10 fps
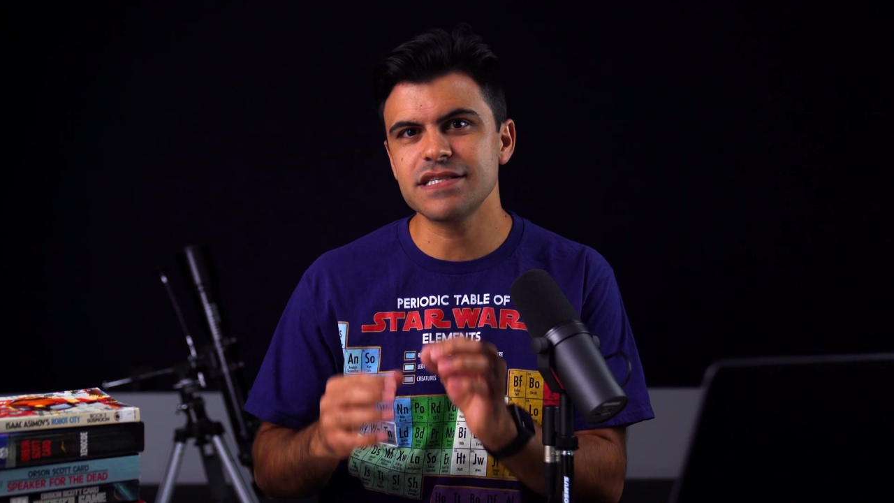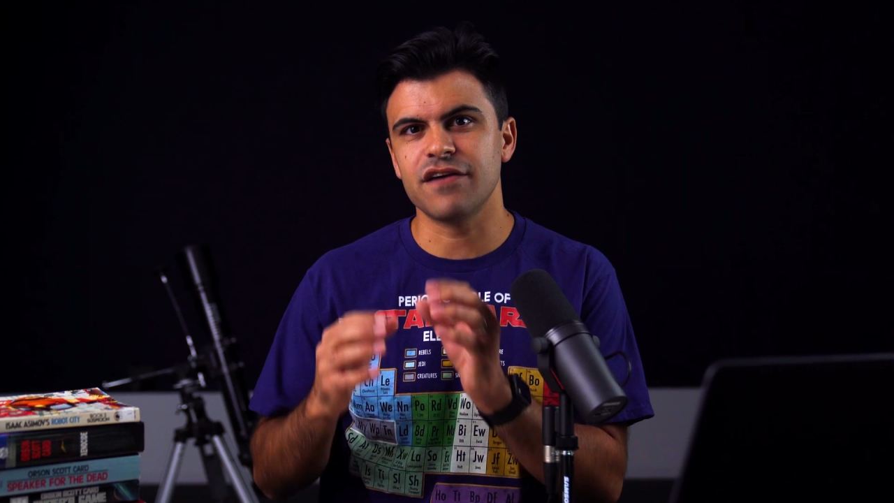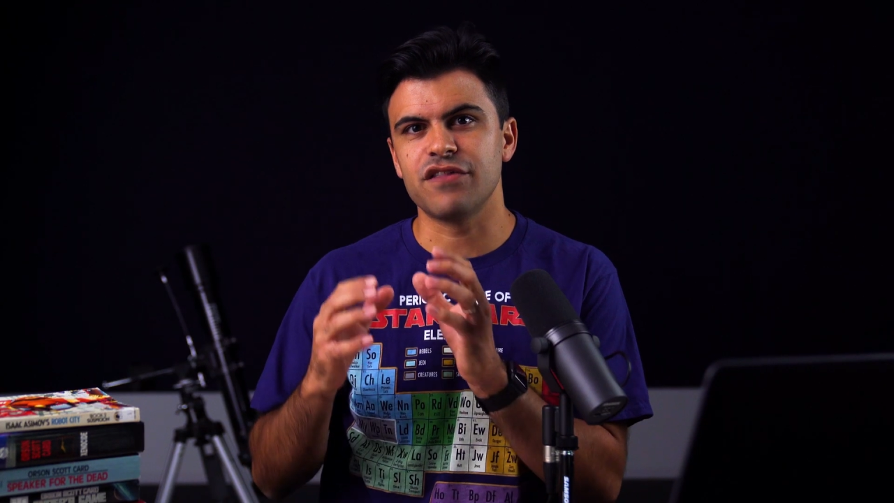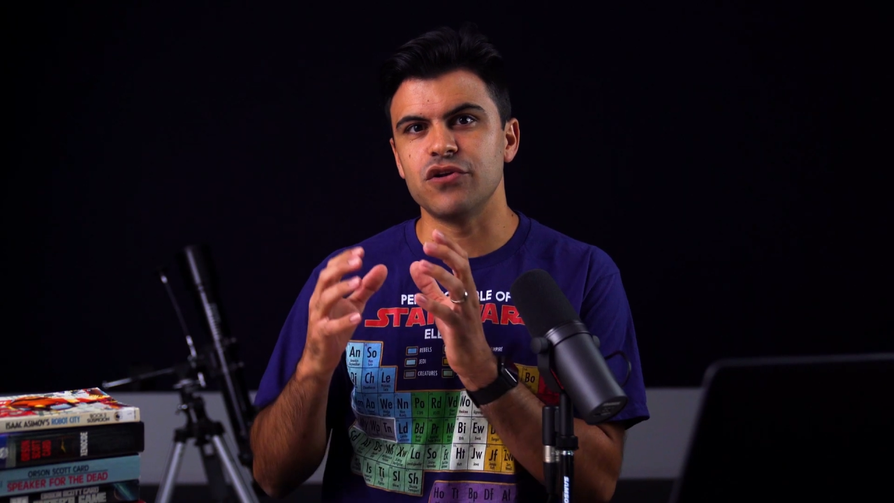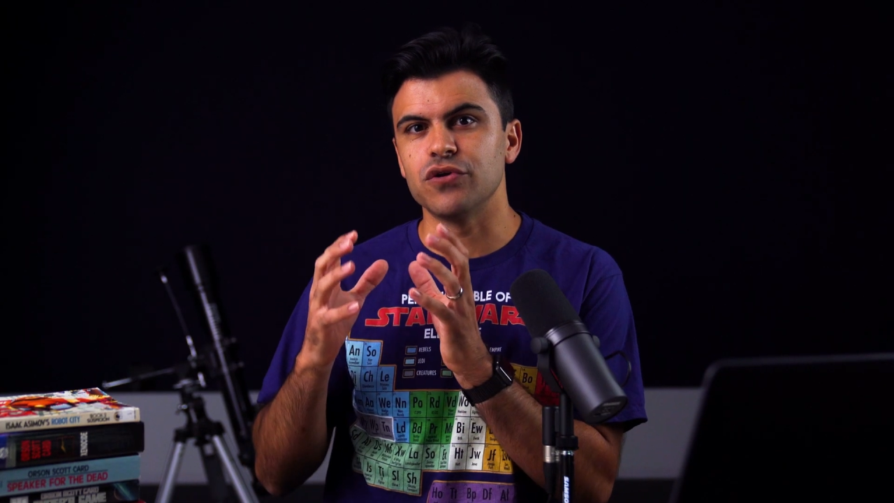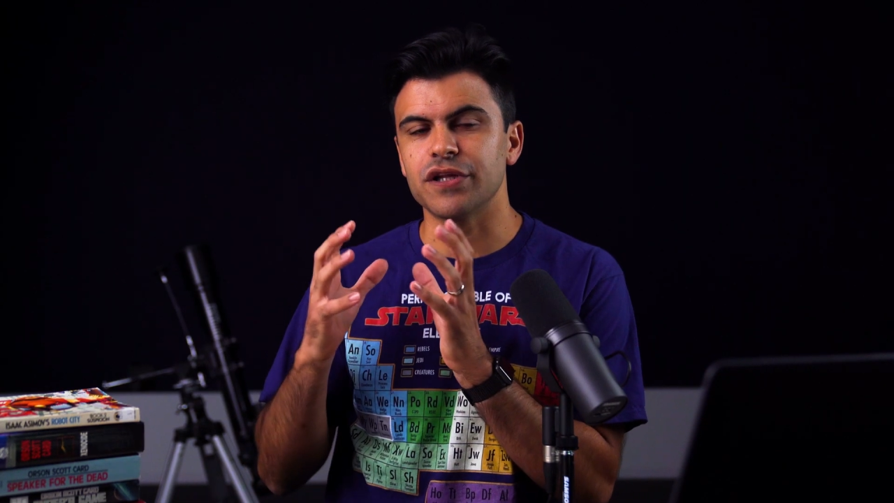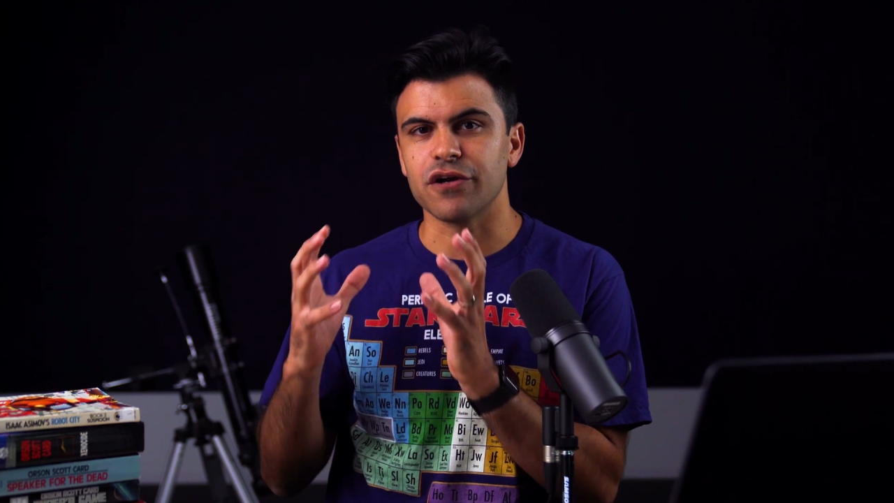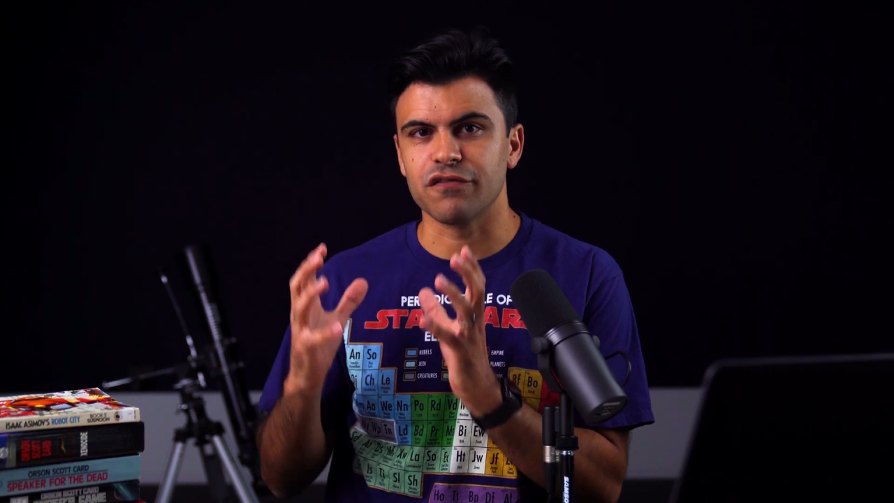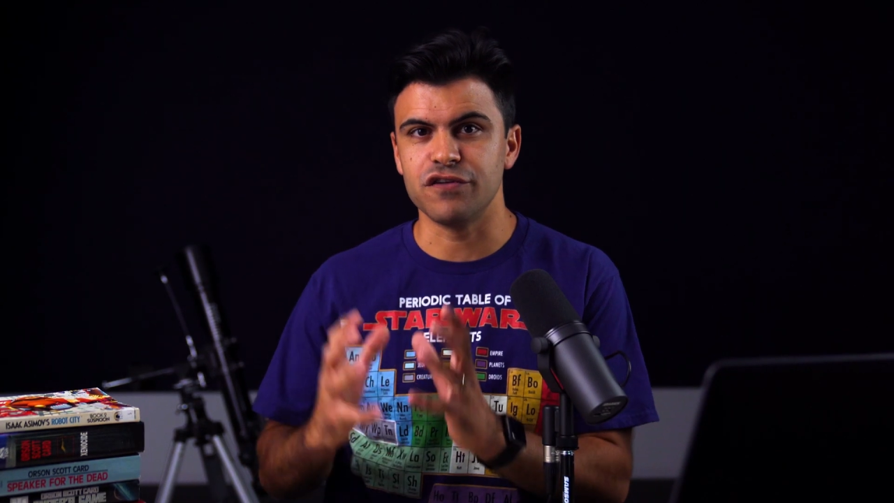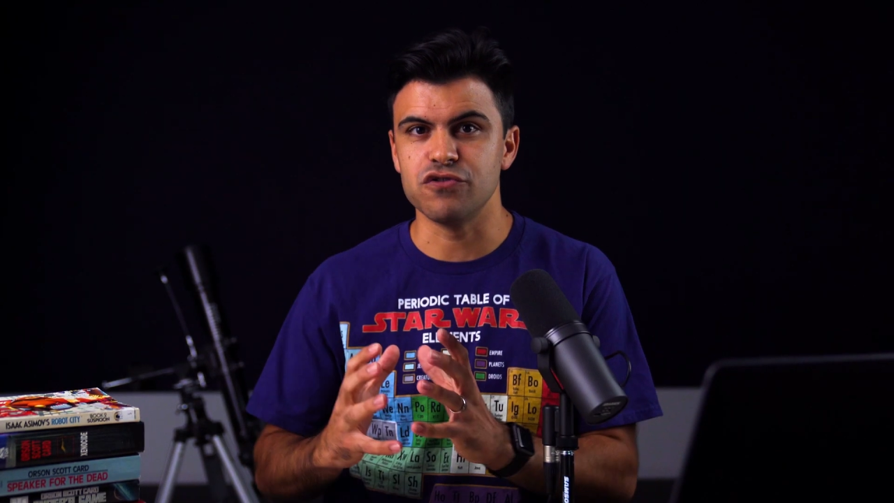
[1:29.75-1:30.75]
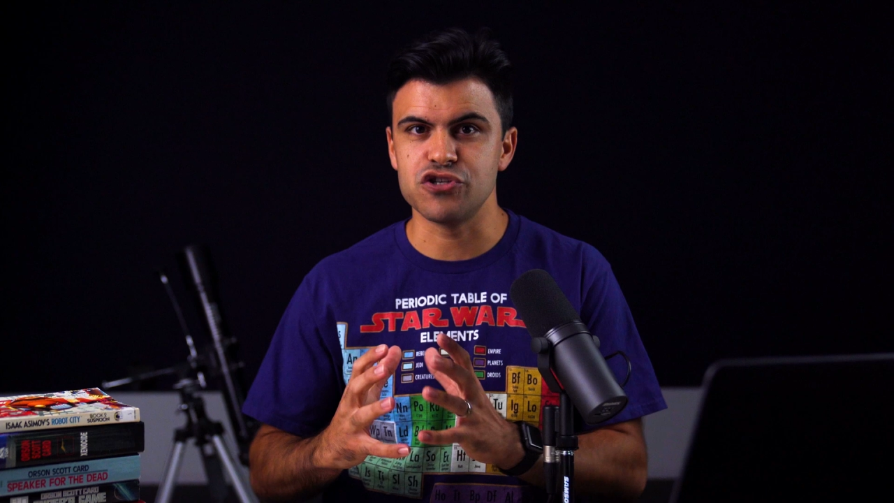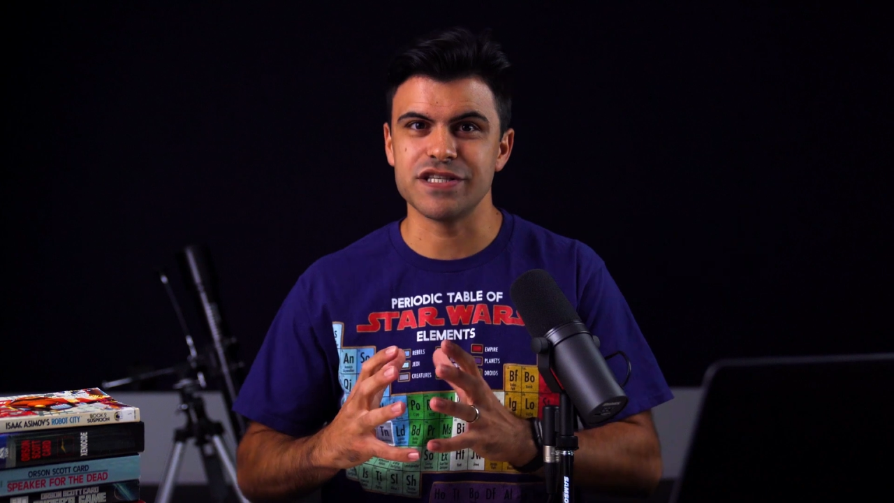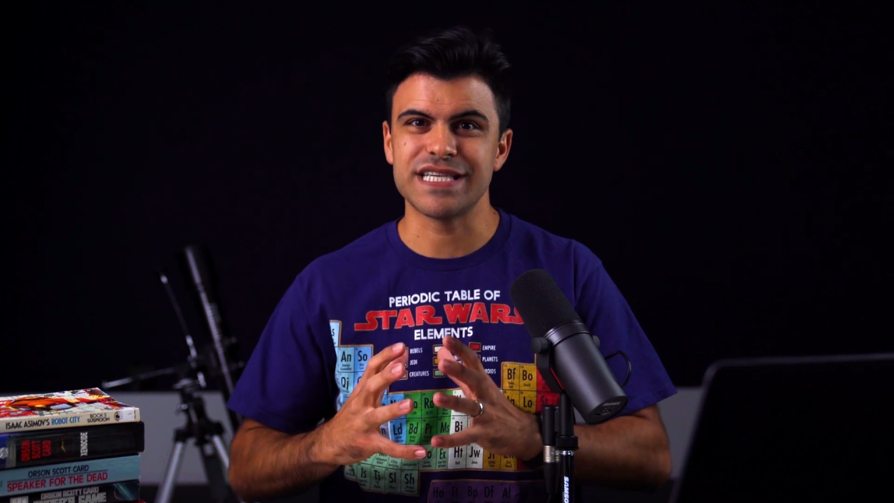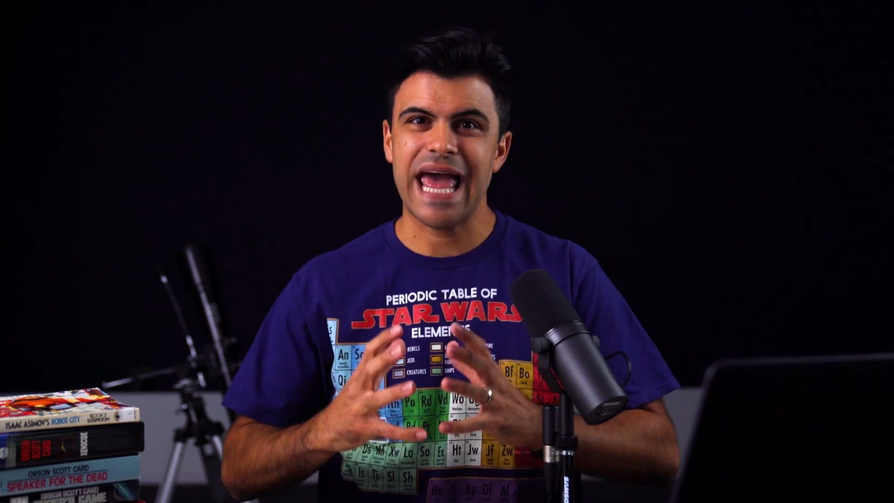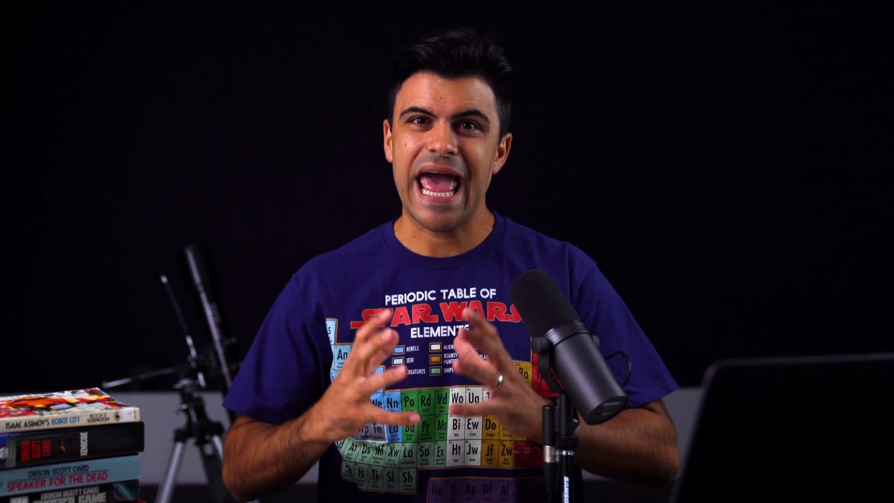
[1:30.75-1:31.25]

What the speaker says: of the nuclear fusion's